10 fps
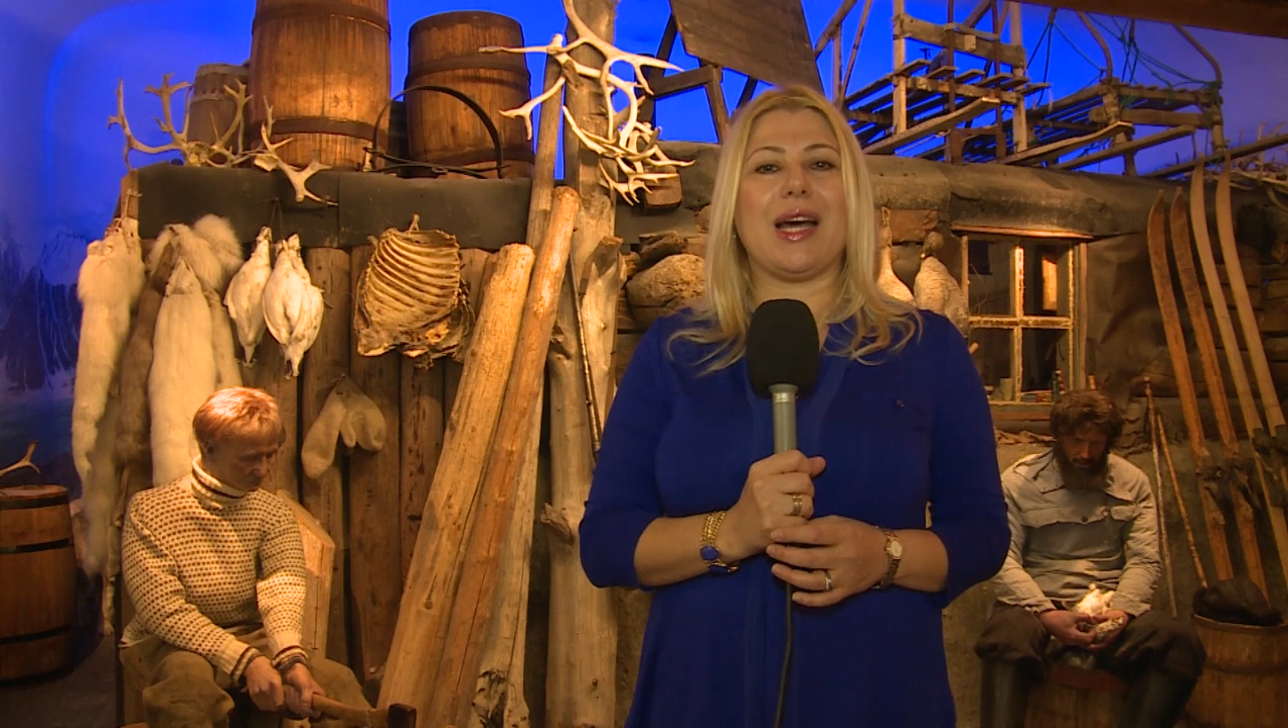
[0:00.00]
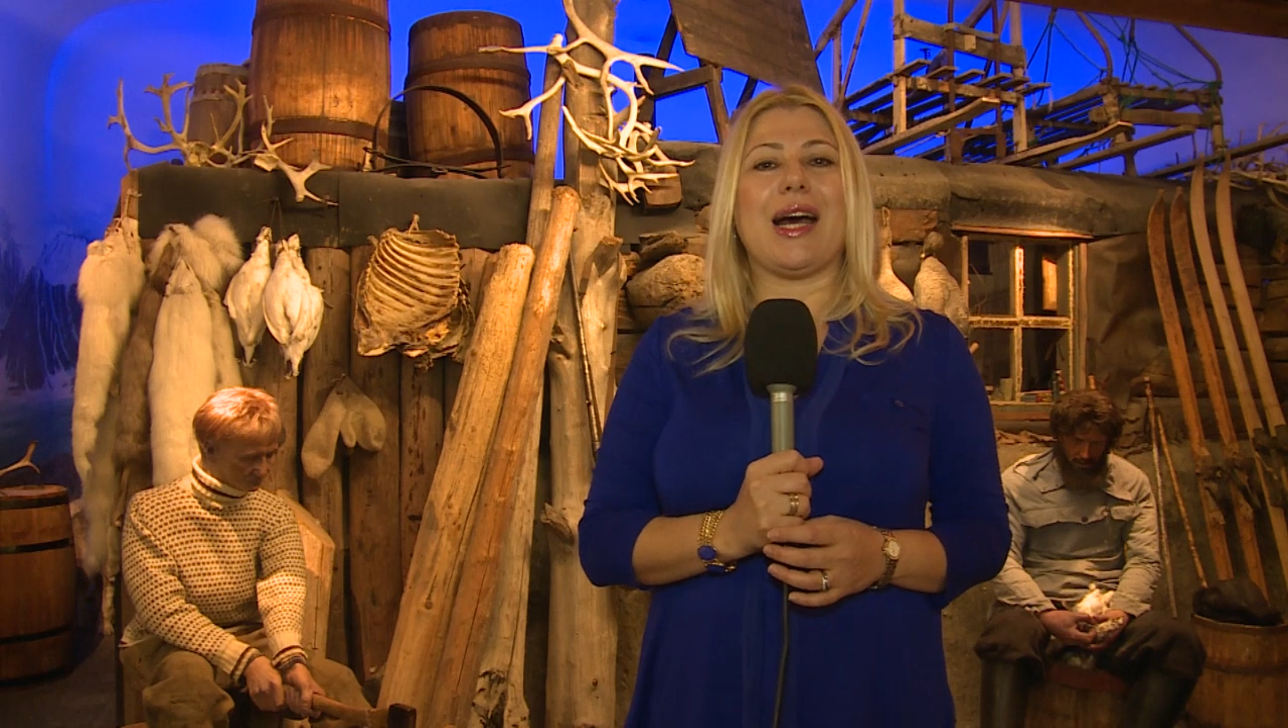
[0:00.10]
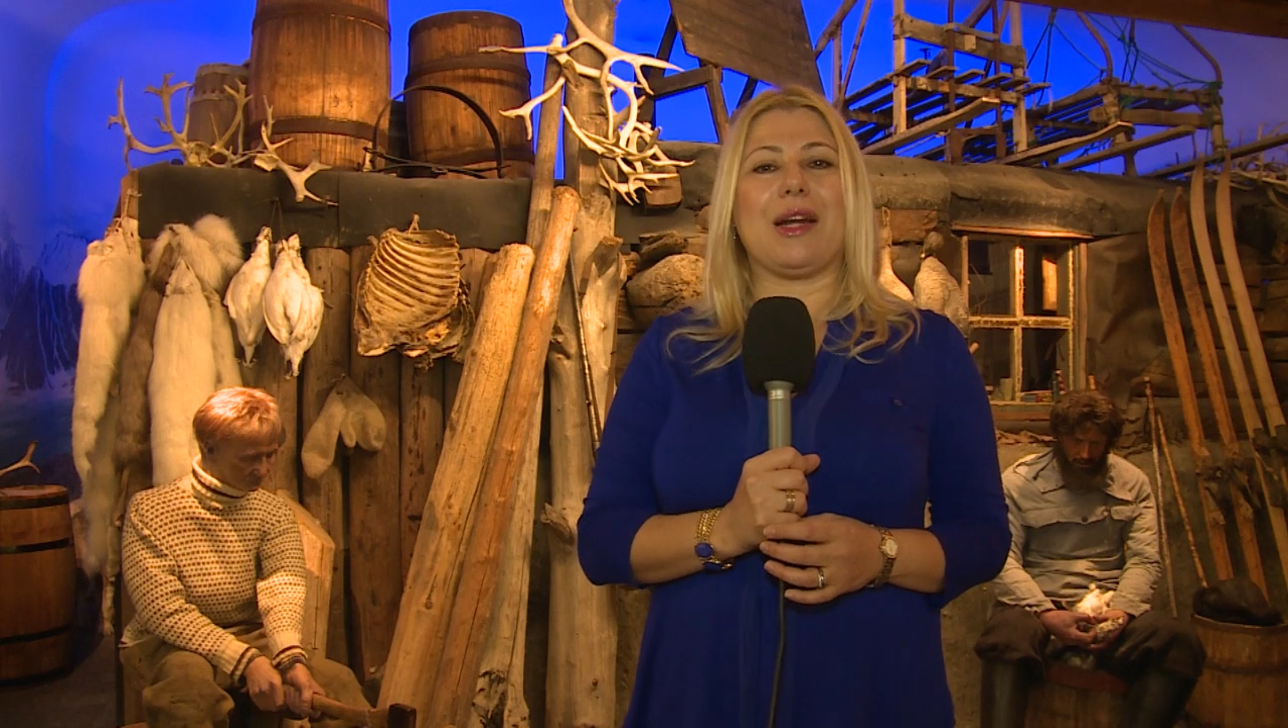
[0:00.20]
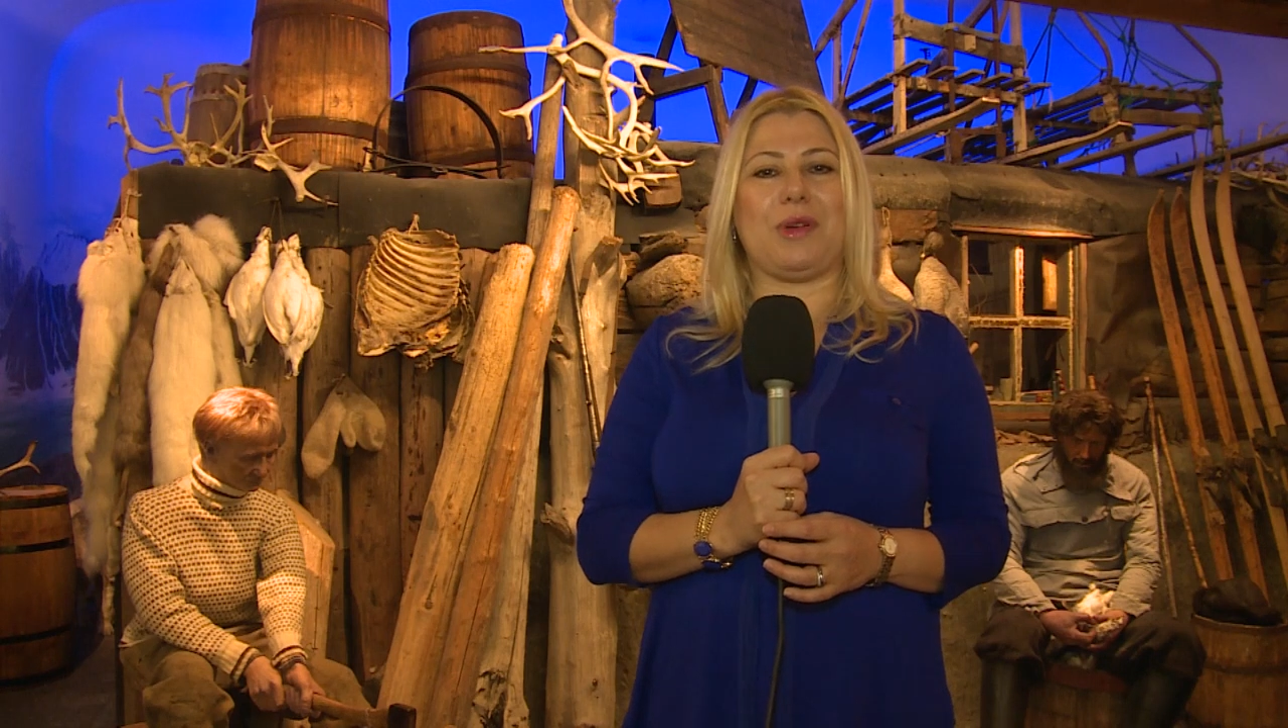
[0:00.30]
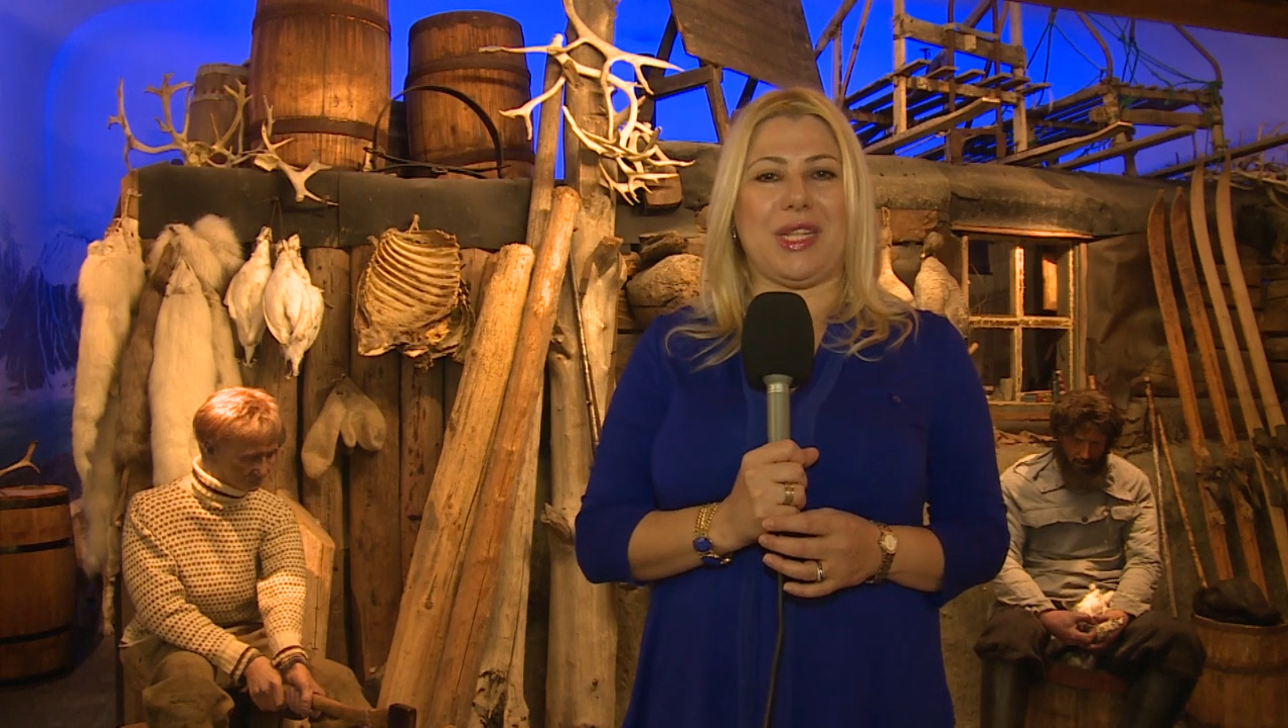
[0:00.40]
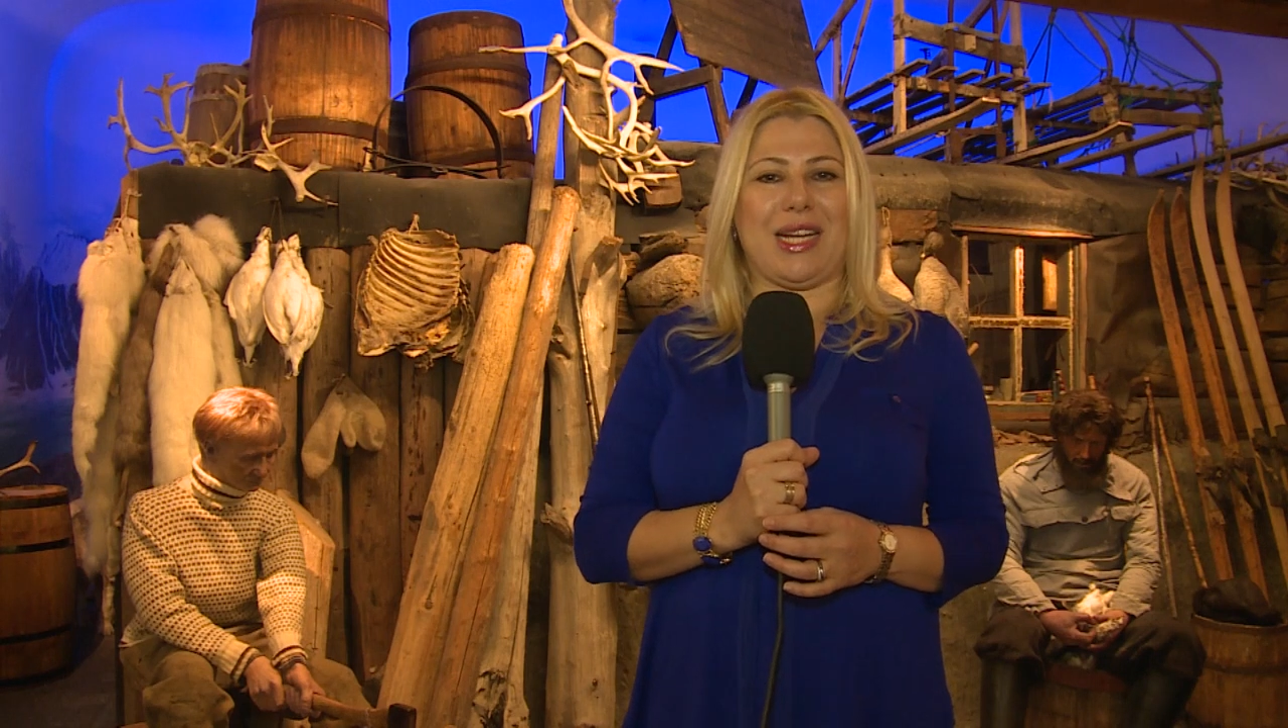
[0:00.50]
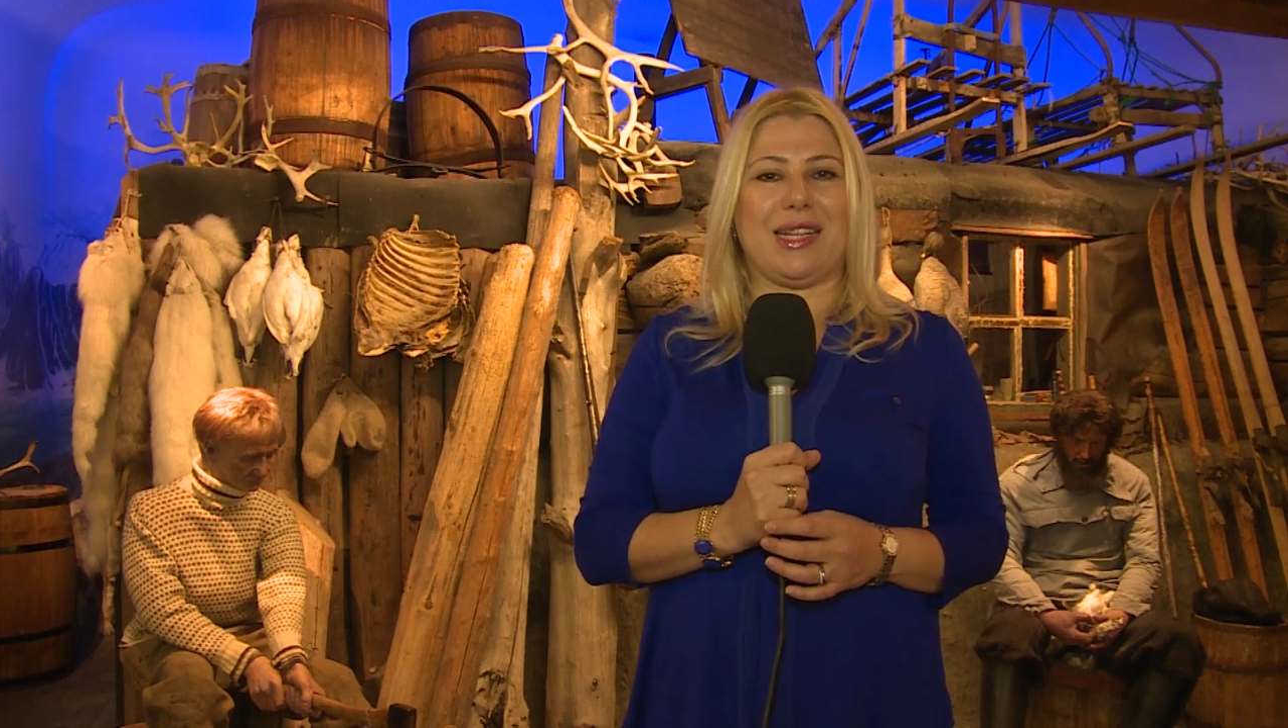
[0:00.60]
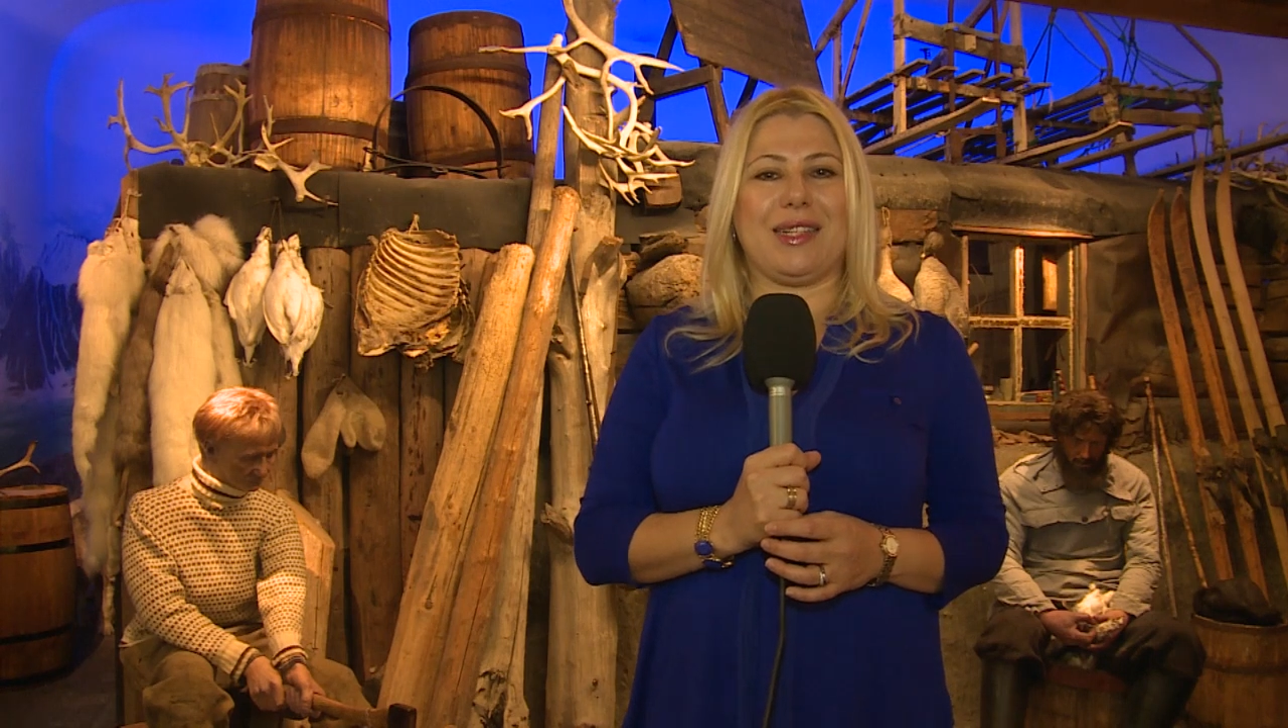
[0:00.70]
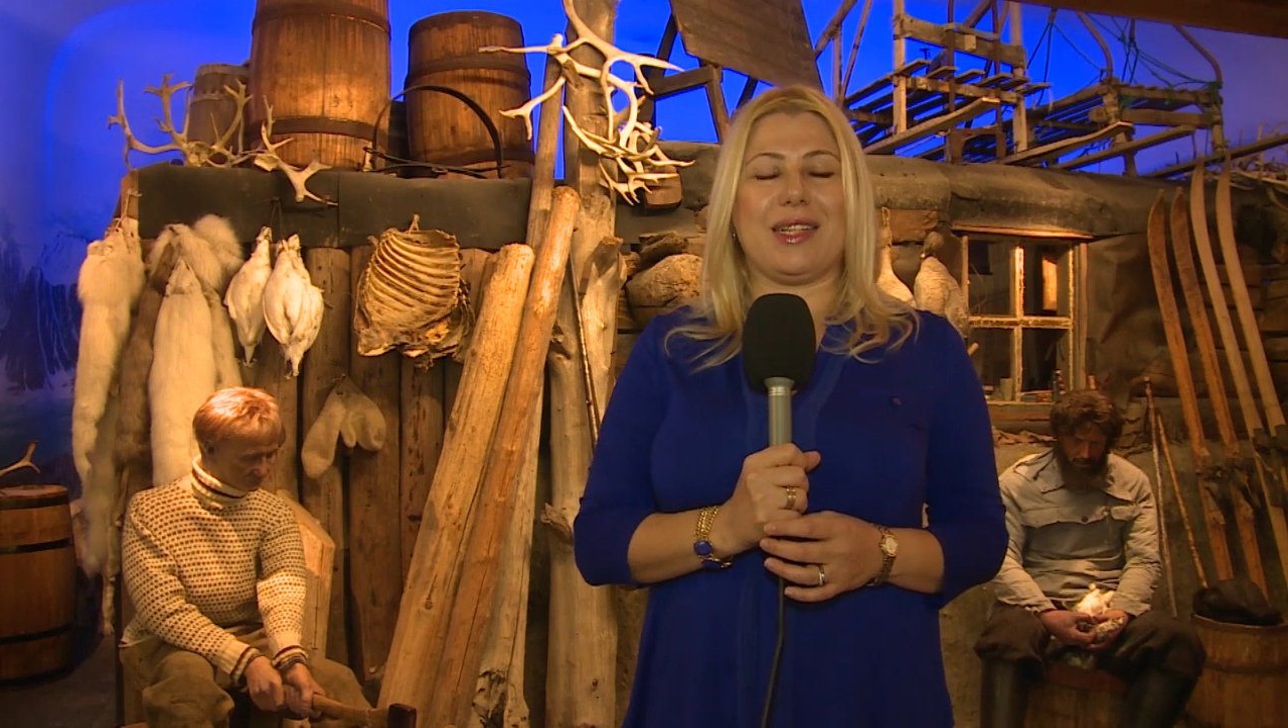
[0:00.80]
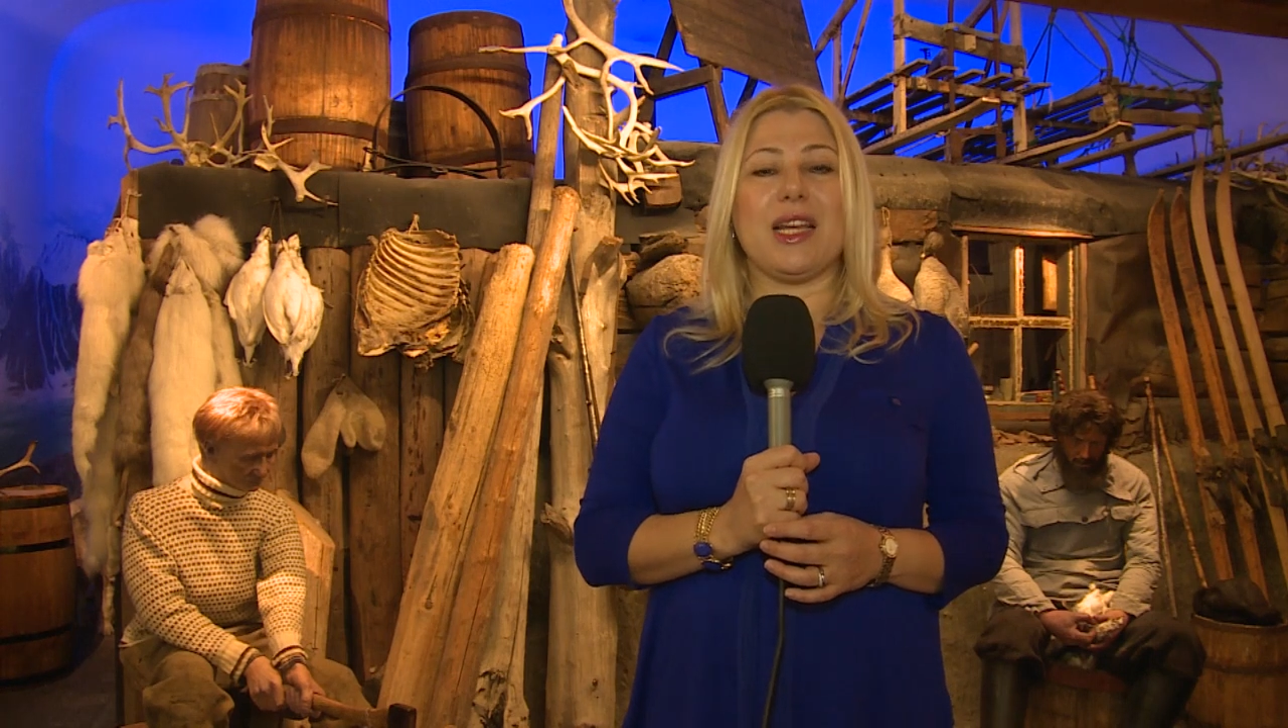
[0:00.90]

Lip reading: Aronyan.